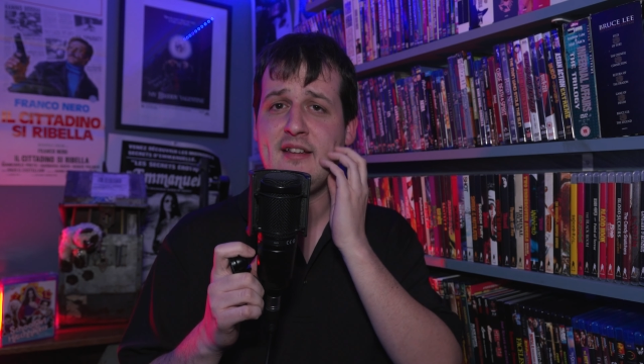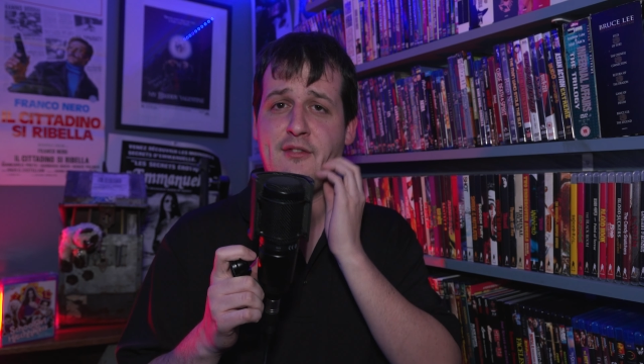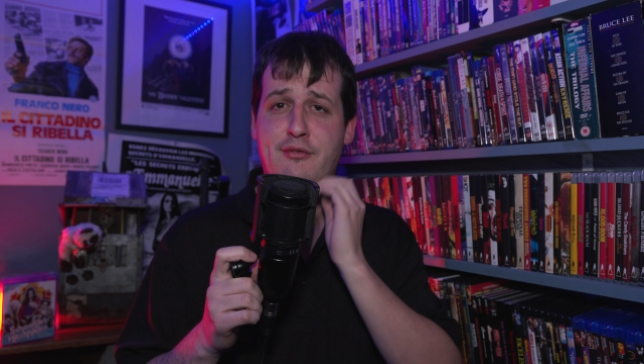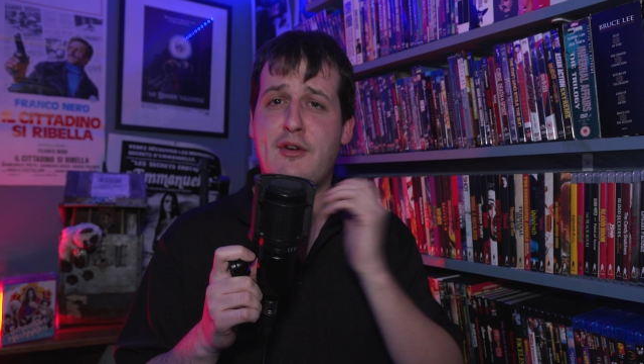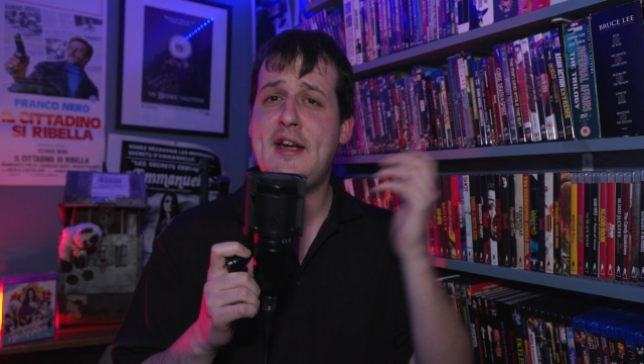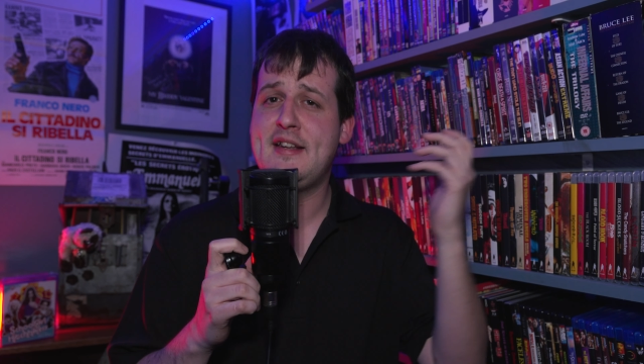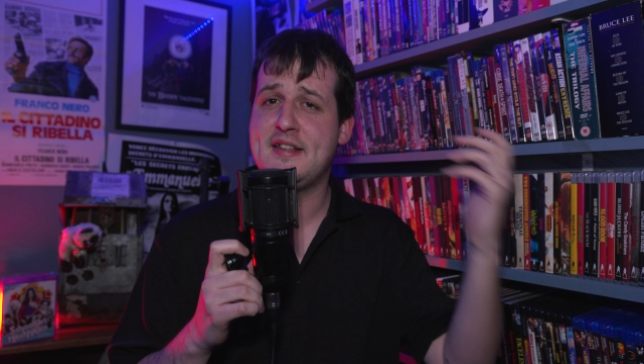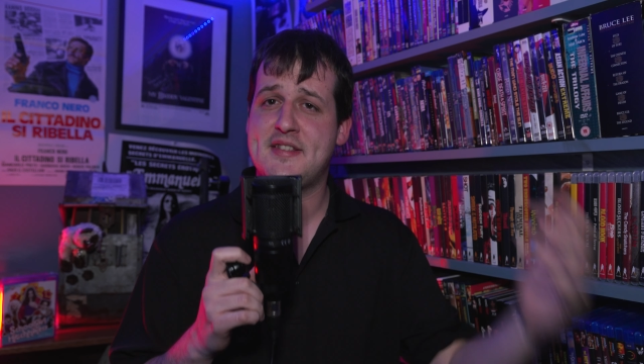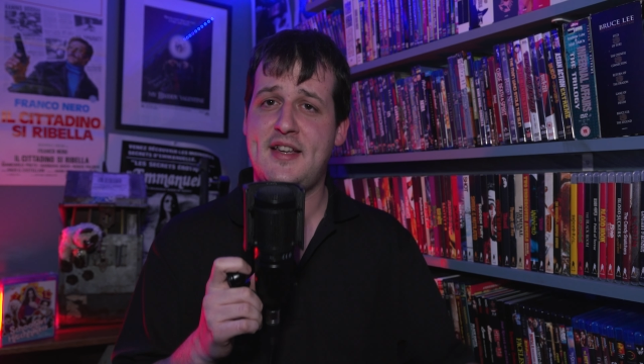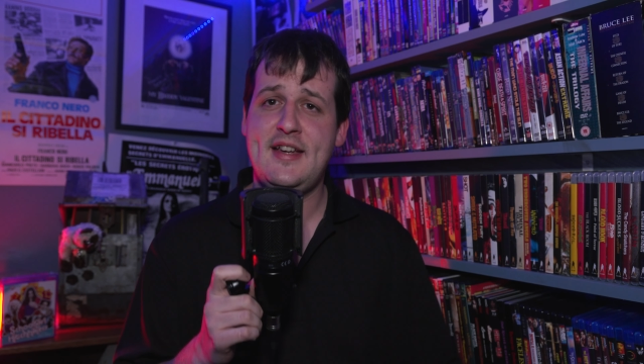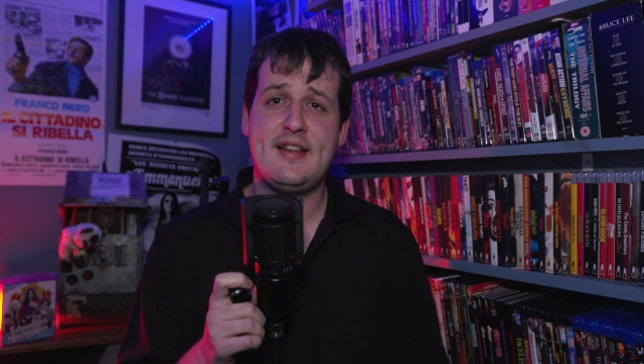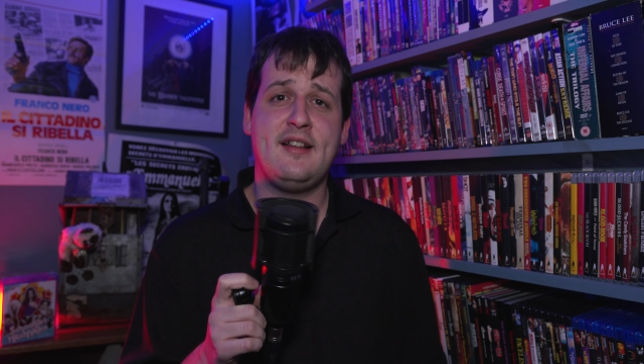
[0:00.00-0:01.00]
Fred is
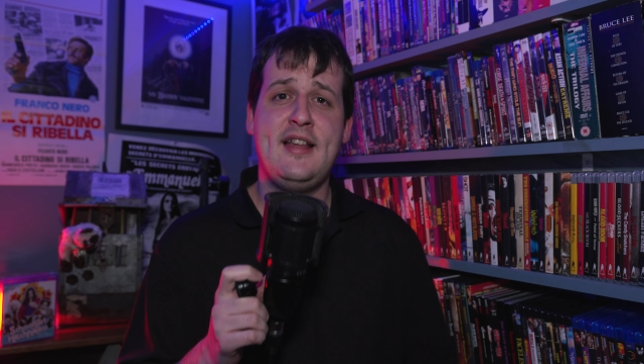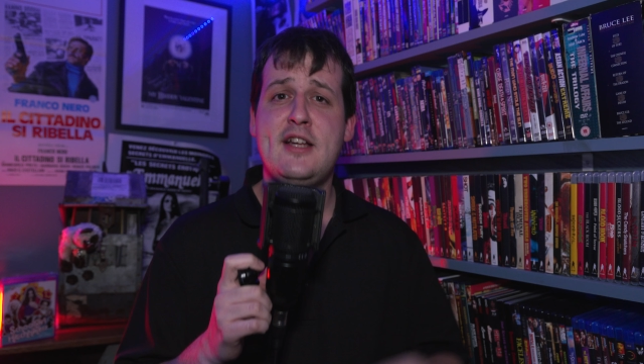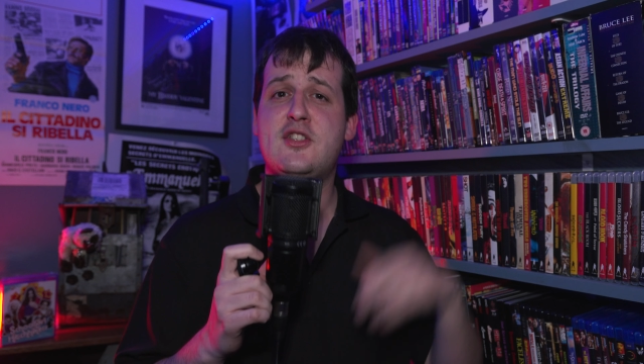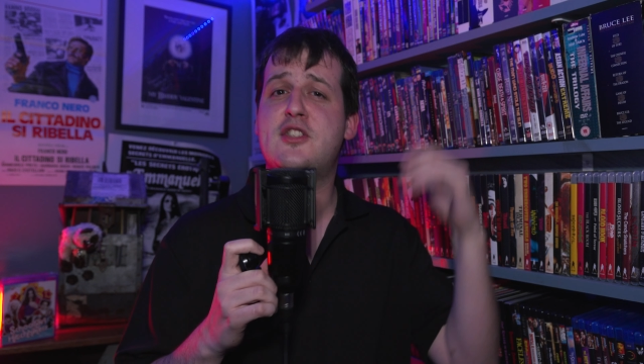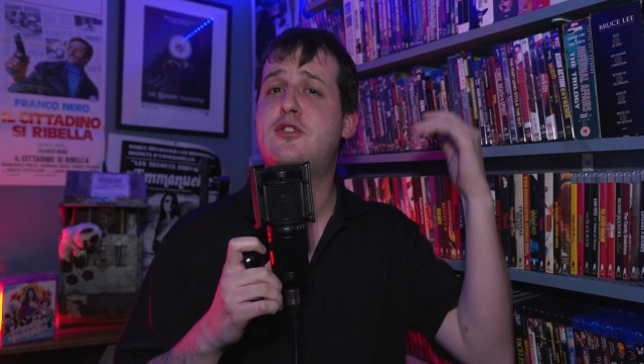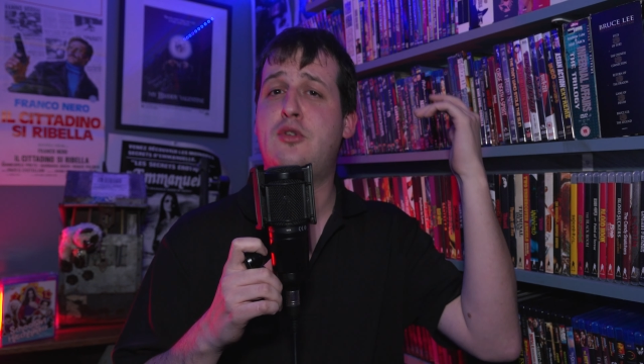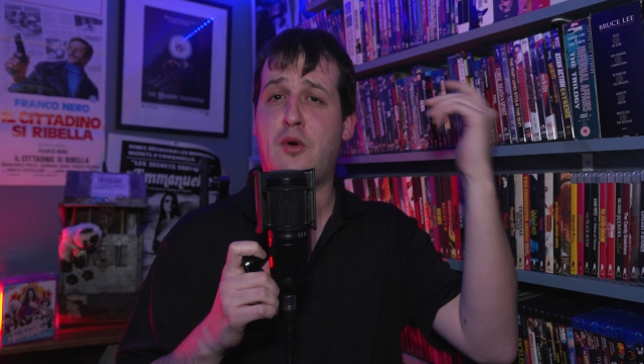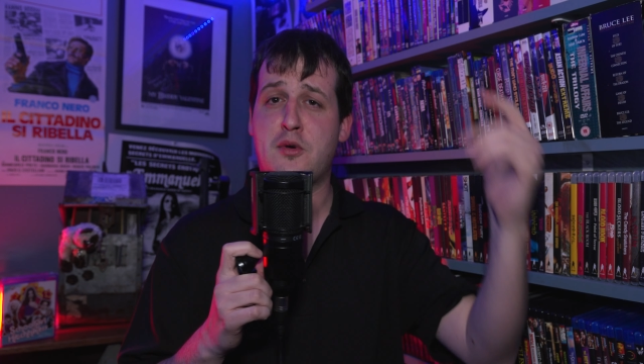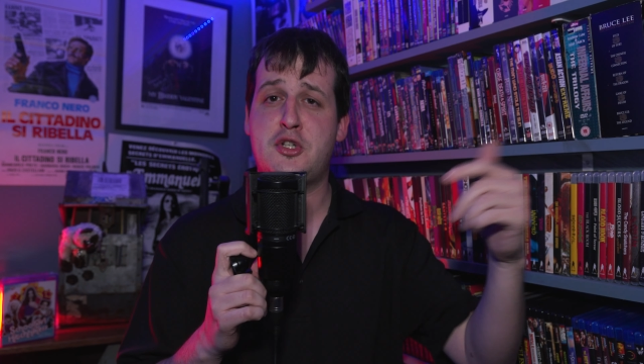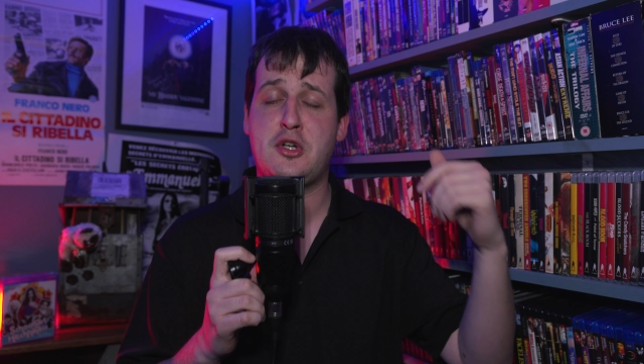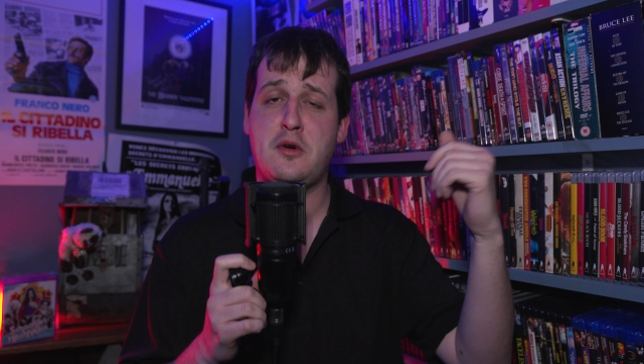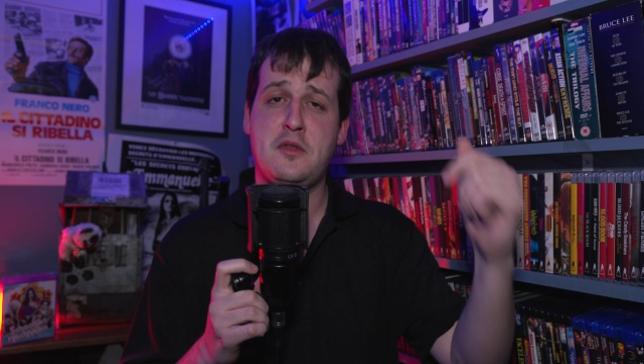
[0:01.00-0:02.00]
like, let's torture